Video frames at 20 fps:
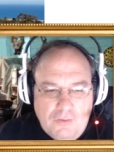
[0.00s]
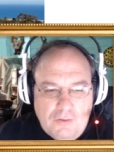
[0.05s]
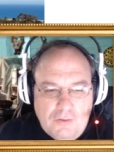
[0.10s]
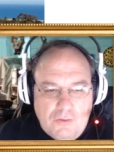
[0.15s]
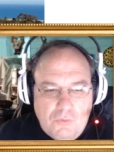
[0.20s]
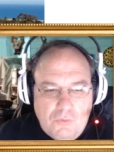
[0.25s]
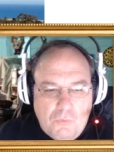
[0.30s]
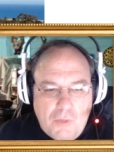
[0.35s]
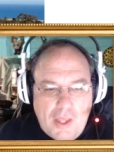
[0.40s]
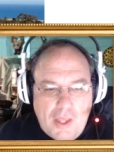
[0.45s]

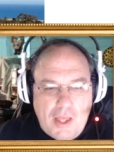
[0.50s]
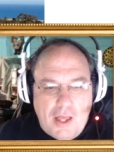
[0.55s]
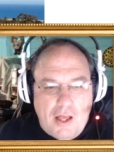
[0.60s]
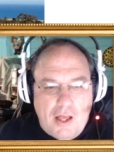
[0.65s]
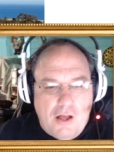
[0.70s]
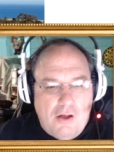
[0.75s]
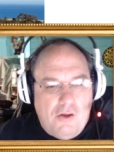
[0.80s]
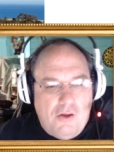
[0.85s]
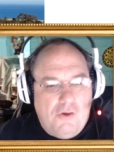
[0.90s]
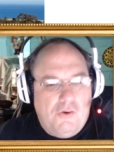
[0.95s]

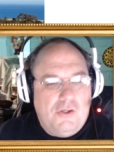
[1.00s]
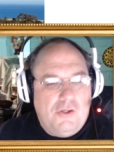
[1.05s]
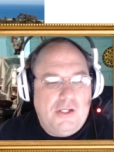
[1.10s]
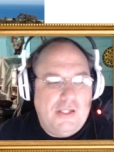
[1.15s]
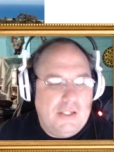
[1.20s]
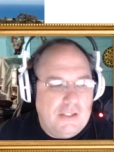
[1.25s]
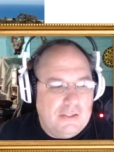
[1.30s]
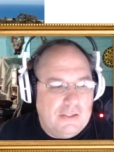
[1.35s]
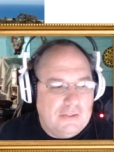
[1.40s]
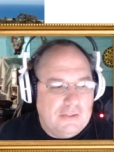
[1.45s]
Well,
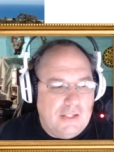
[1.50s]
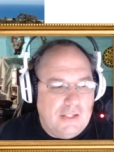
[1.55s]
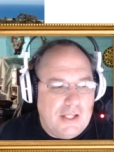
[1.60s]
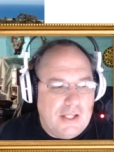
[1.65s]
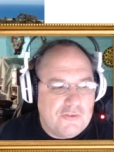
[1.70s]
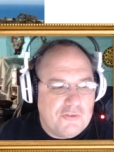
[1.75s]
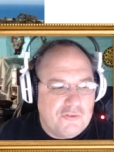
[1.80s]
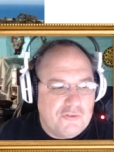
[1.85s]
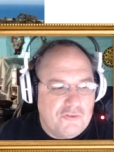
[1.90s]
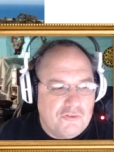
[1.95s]

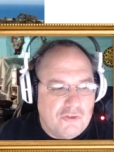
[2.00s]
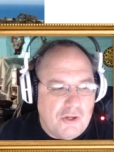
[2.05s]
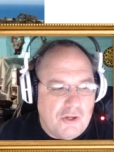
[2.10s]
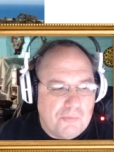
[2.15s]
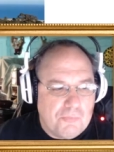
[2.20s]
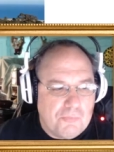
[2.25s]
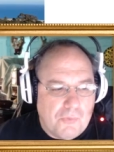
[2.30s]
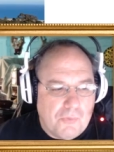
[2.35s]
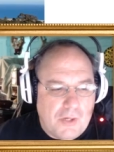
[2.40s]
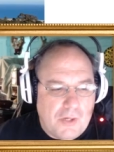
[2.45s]
let's jump
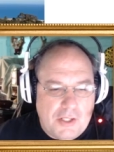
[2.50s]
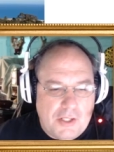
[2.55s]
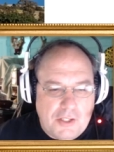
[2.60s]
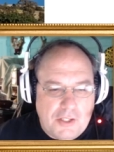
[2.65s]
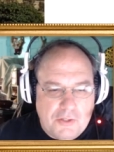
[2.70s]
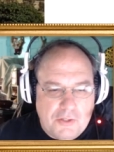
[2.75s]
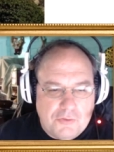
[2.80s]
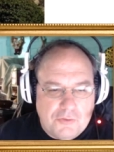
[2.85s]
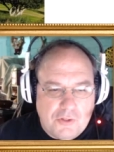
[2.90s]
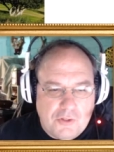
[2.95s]
right
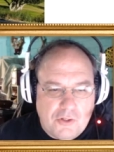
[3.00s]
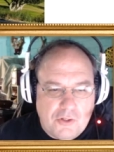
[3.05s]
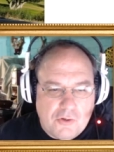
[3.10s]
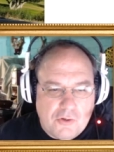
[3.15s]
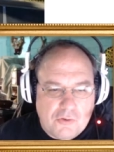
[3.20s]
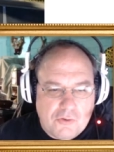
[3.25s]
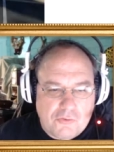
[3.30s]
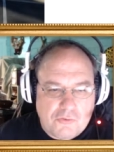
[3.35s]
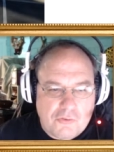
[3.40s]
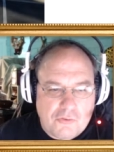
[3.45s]
in
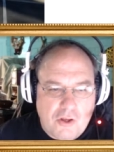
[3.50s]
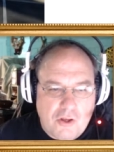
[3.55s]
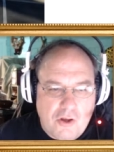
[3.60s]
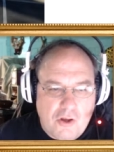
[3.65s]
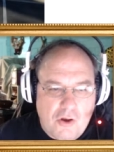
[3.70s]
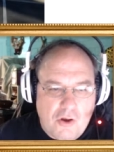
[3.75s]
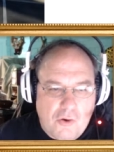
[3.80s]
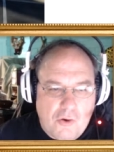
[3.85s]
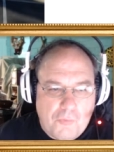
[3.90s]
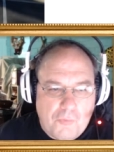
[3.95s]
here.
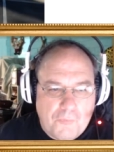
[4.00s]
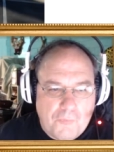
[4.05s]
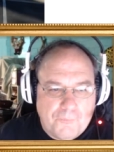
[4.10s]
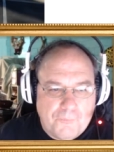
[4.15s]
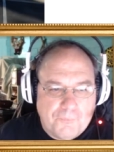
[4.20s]
So,